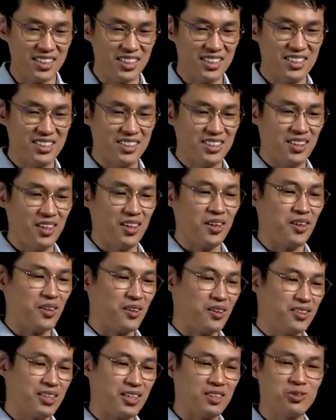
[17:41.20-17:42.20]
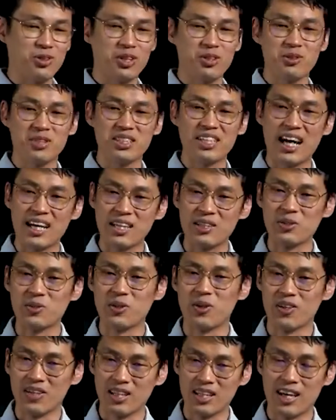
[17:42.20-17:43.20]
this? Or they try to guide
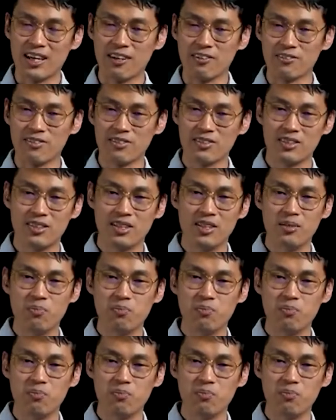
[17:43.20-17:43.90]
you on life.